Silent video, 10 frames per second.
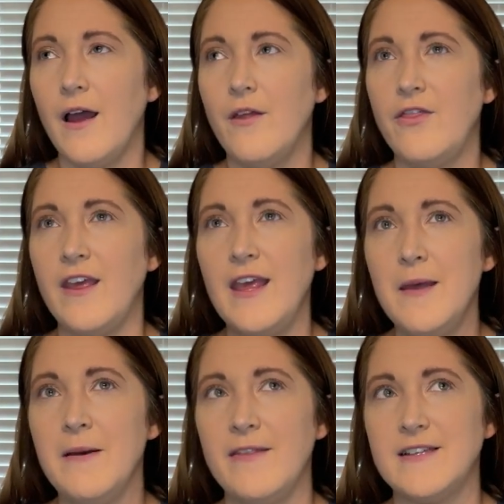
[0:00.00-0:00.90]
the
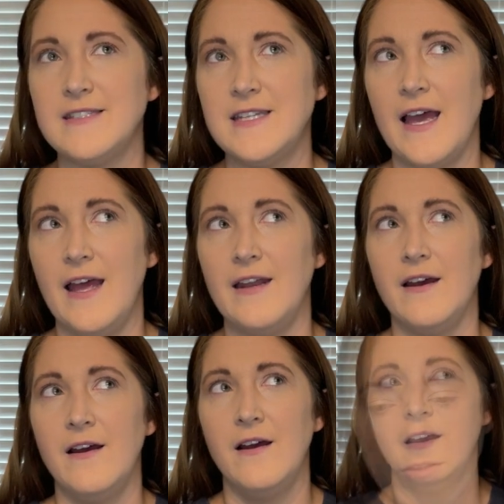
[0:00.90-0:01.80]
email that said
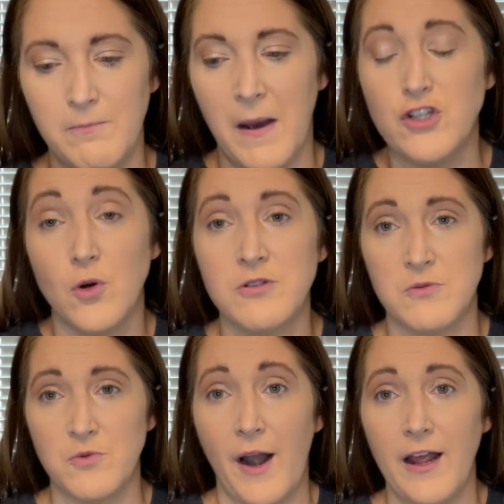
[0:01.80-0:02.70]
my choice
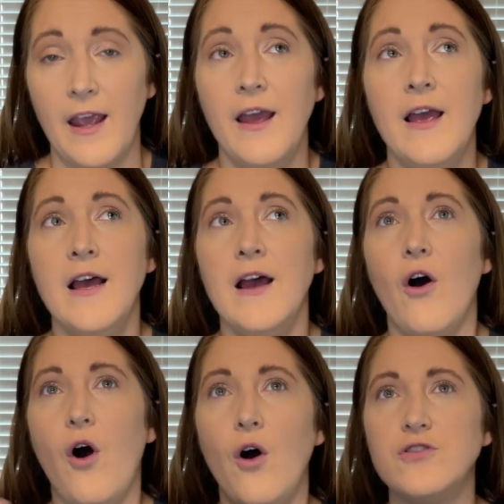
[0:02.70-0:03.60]
was ready
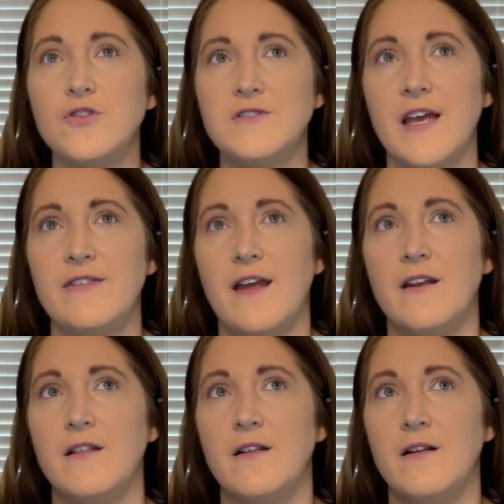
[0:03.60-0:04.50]
also said
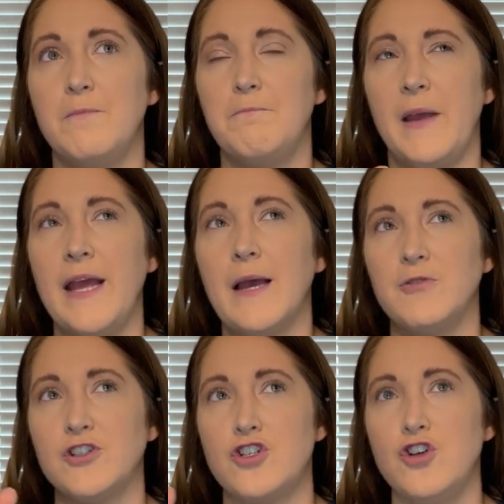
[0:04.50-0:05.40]
that being able
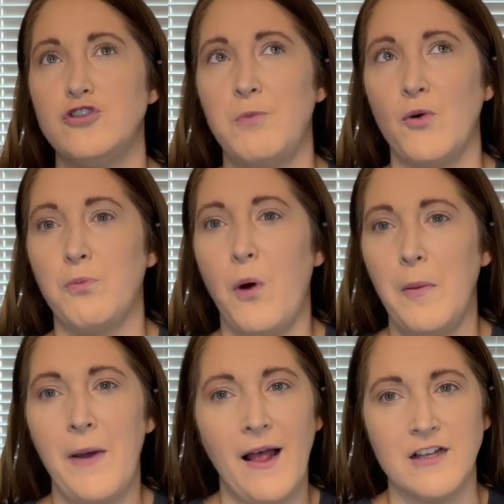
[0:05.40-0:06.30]
to choose both
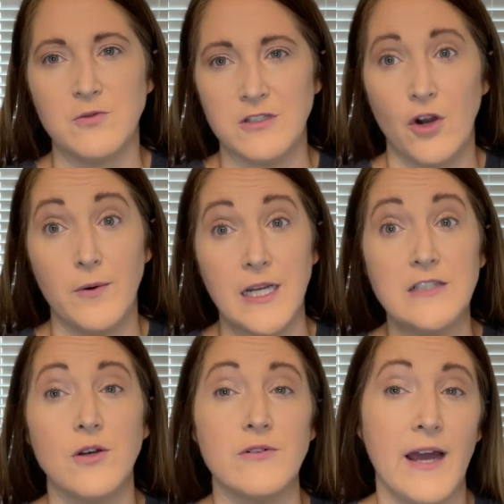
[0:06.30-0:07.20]
palettes was already
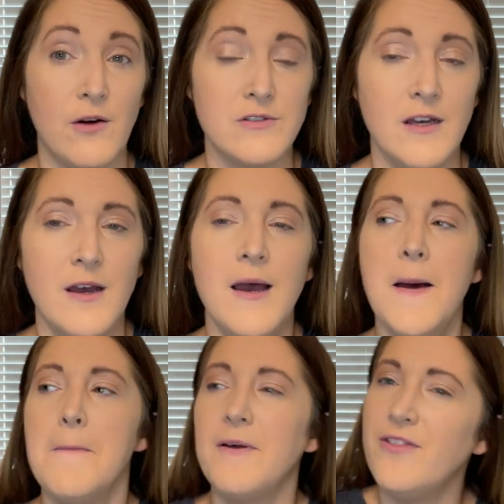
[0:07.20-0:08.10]
sold out.
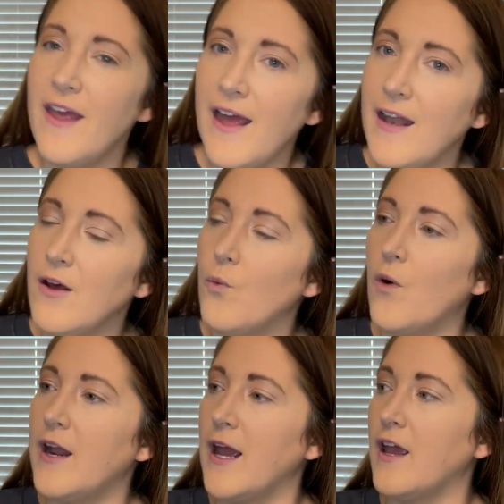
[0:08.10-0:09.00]
But then
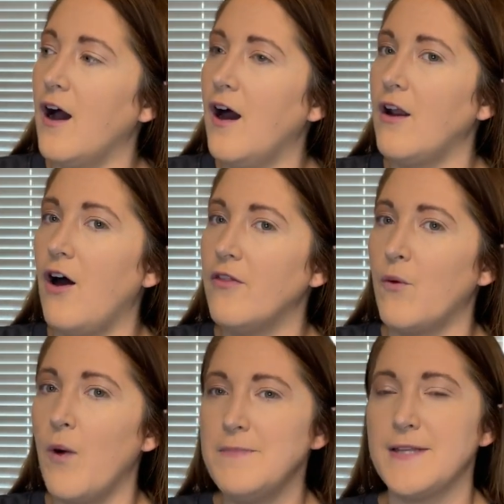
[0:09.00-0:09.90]
when I got on the
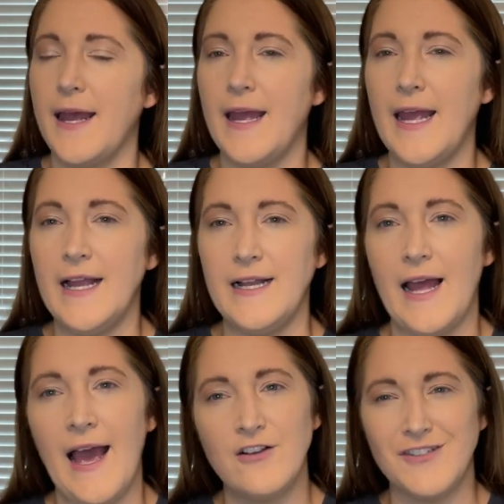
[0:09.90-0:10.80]
website, it
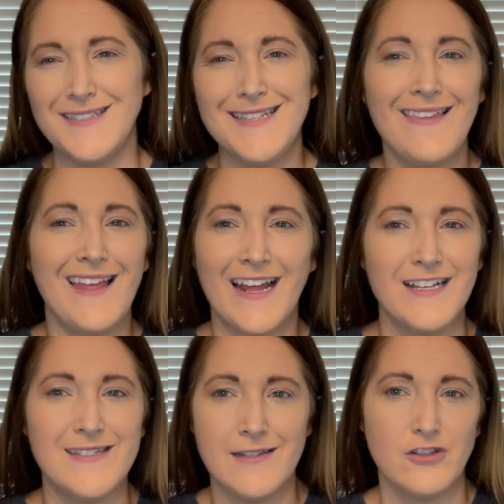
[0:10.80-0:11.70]
actually said that I
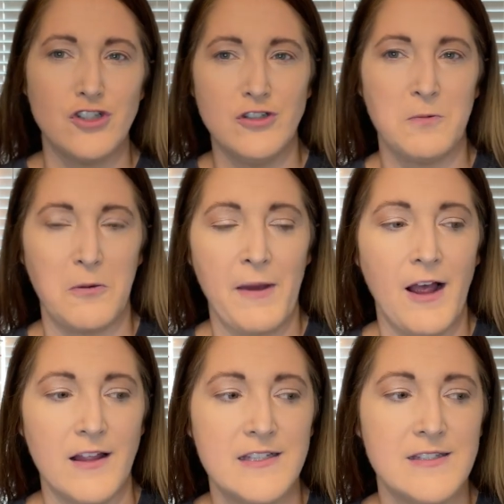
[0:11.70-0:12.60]
could still choose both
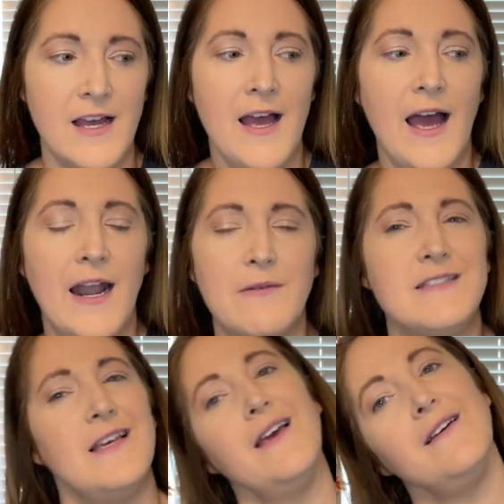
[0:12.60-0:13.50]
palettes. And I was
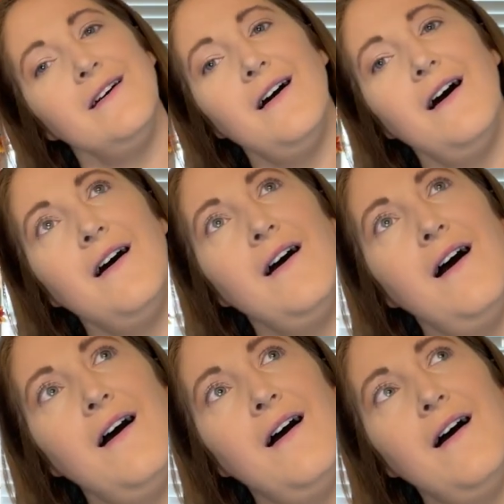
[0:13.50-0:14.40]
like,
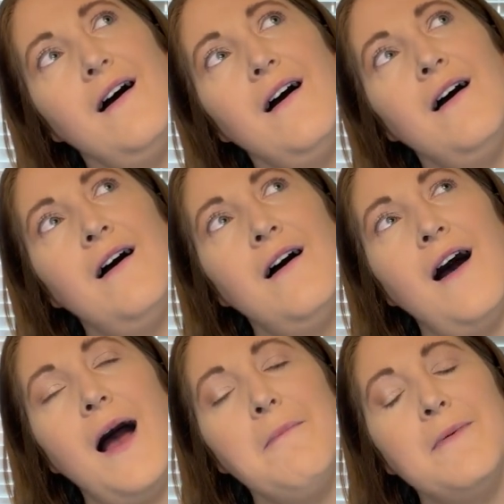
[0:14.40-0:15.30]
uh,
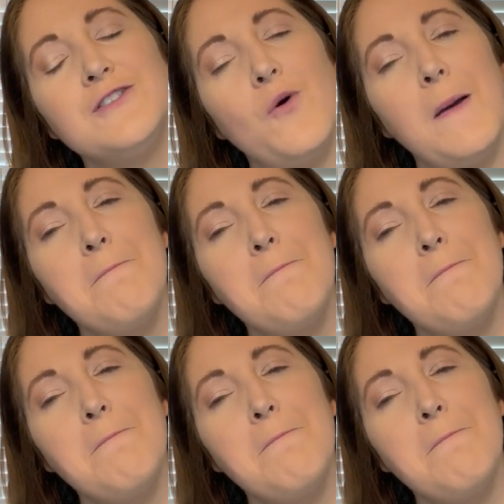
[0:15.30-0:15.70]
I, so I